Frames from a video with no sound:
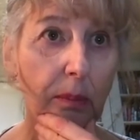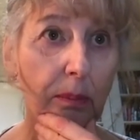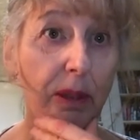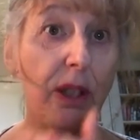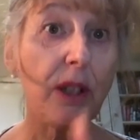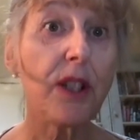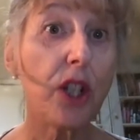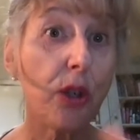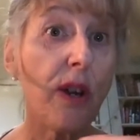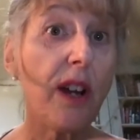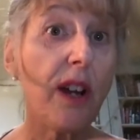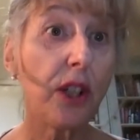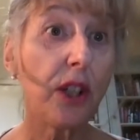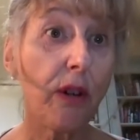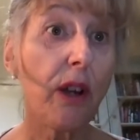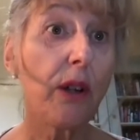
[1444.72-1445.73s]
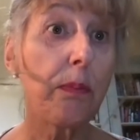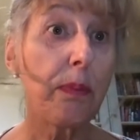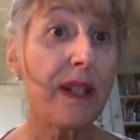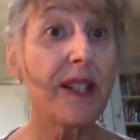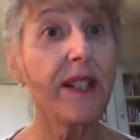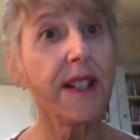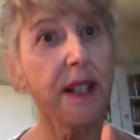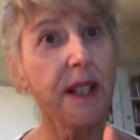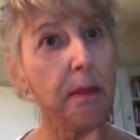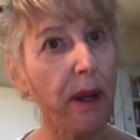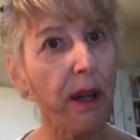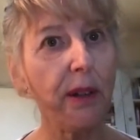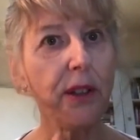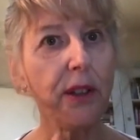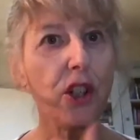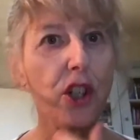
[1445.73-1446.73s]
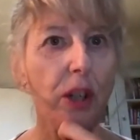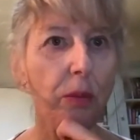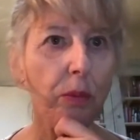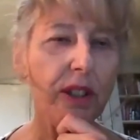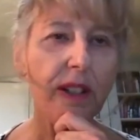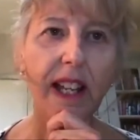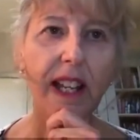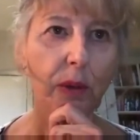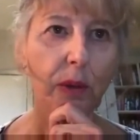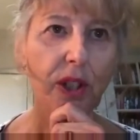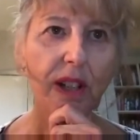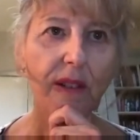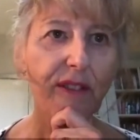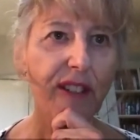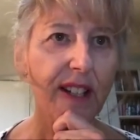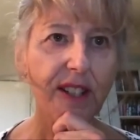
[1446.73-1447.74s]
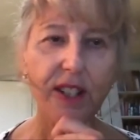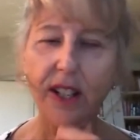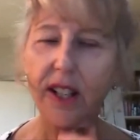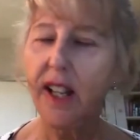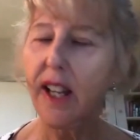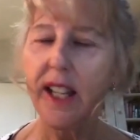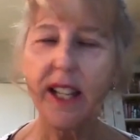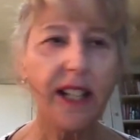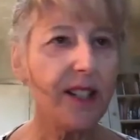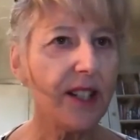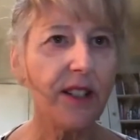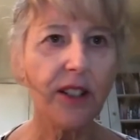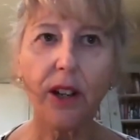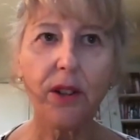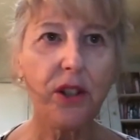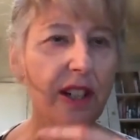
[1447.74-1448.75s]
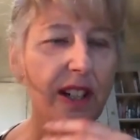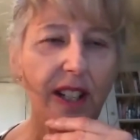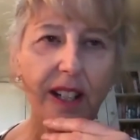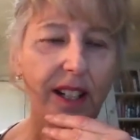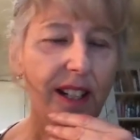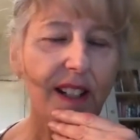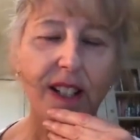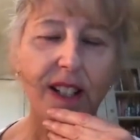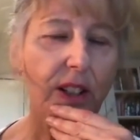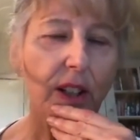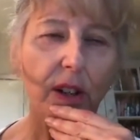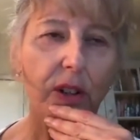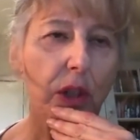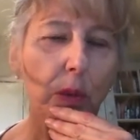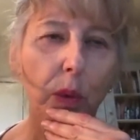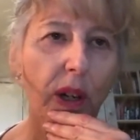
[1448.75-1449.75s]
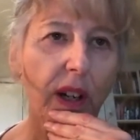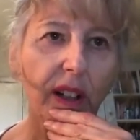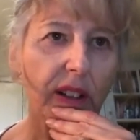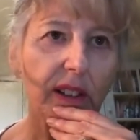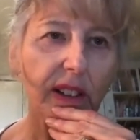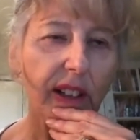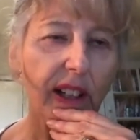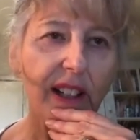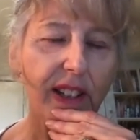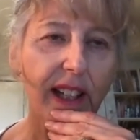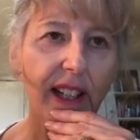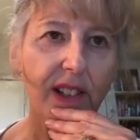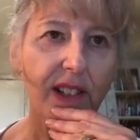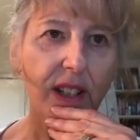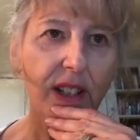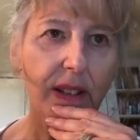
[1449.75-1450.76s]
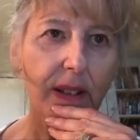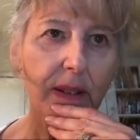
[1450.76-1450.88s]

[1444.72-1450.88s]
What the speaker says: because trying to grow a business in partnership with an equity investor isn't going to work like that.